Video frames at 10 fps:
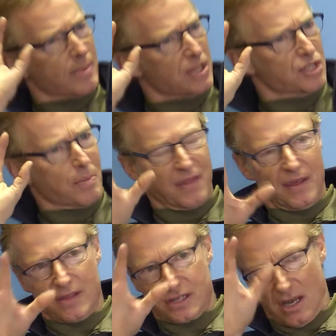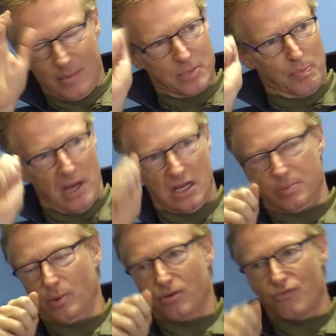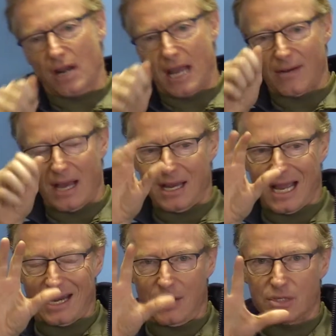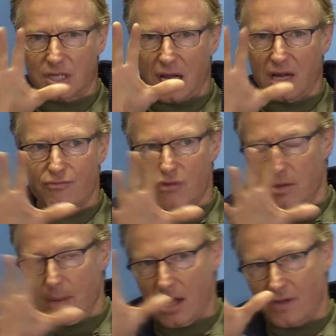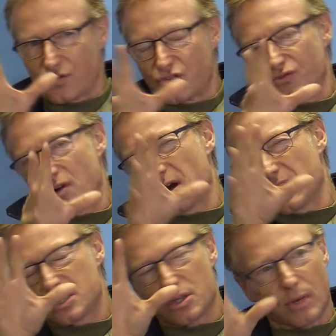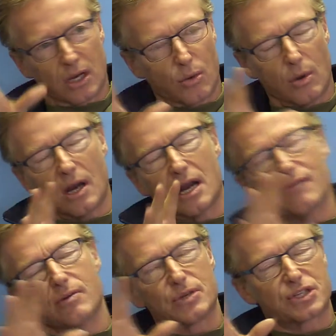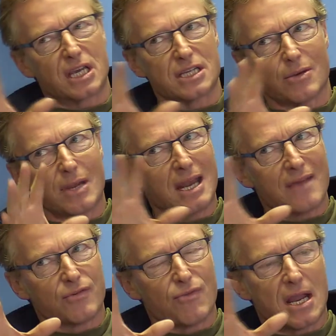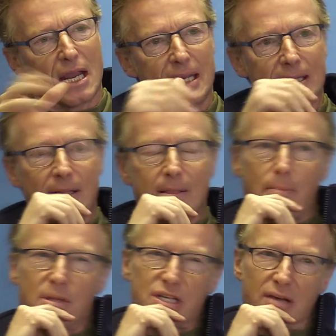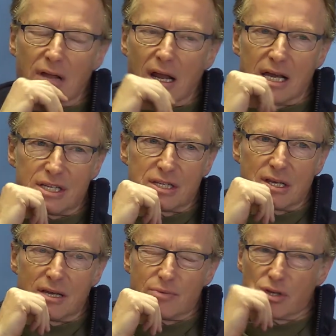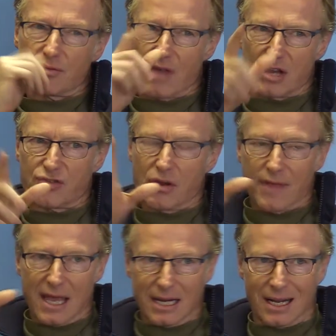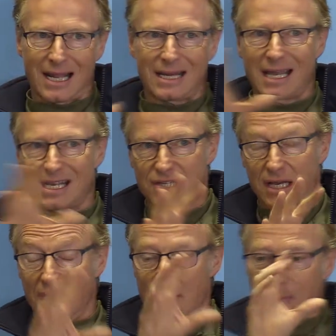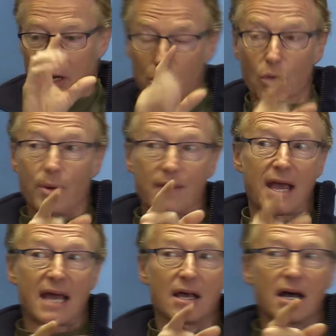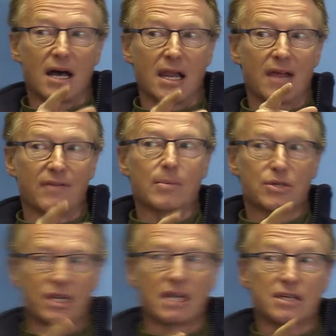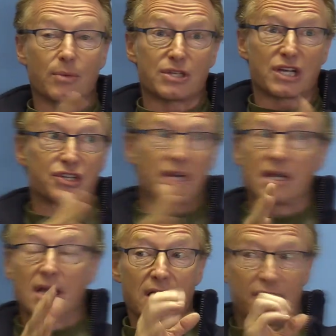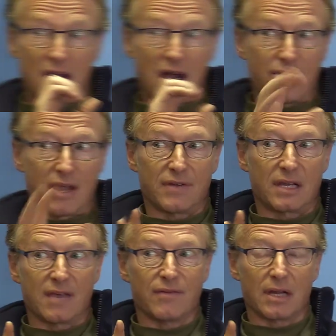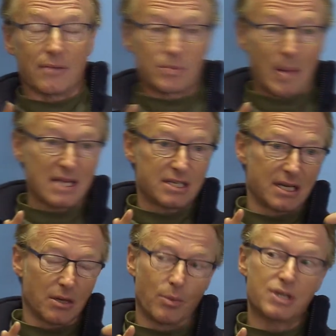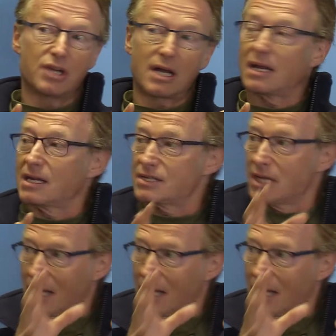but Smithy at the time, his passport had run out, and there was a kind of rumour of trying to acquire a Mosquito. It never really materialised. It was sort of retro, and they had a Gladiator. But in Norway they had a lovely Mosquito, which actually the RAF had given. It was painted in Norwegian colours,